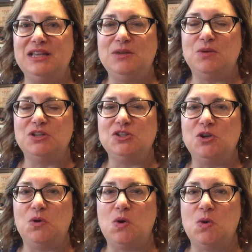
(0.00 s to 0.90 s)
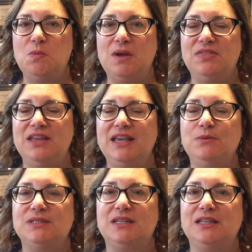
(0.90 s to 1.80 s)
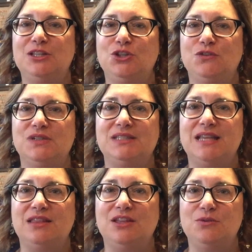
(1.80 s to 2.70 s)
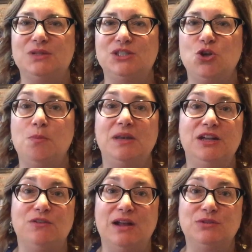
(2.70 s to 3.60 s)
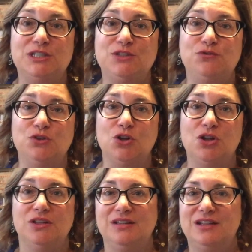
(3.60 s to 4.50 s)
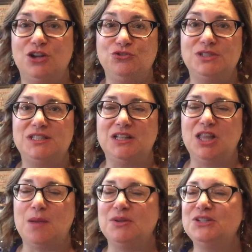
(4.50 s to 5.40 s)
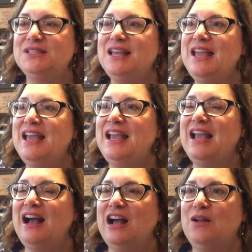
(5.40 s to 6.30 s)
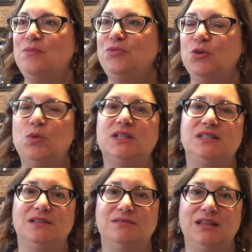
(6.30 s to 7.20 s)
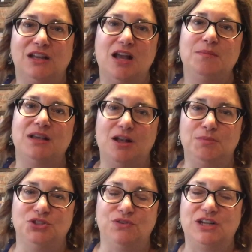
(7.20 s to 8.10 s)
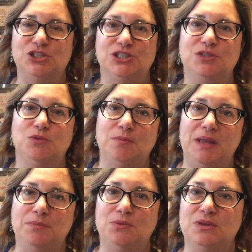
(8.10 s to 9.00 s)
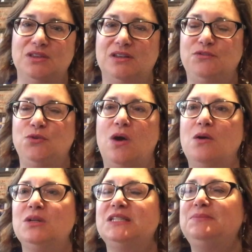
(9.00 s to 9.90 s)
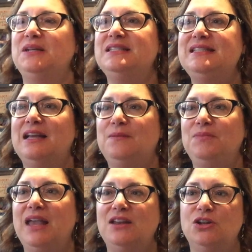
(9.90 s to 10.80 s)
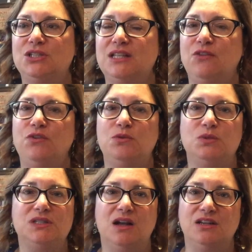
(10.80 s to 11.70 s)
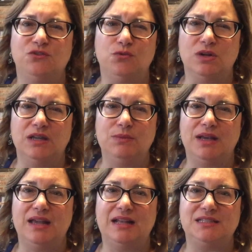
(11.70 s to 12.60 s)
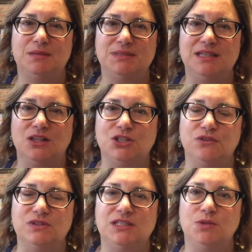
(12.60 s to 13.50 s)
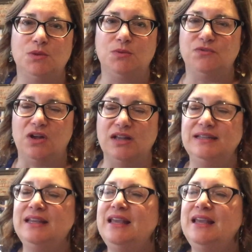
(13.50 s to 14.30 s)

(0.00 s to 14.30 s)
He wanted to go home. I think he was a little nervous that there was nobody around us for hundreds of kilometers. There was a couple of directions. There were people within a few hours, but and our cell phone was kind of working. We had some cell service, so we were fine.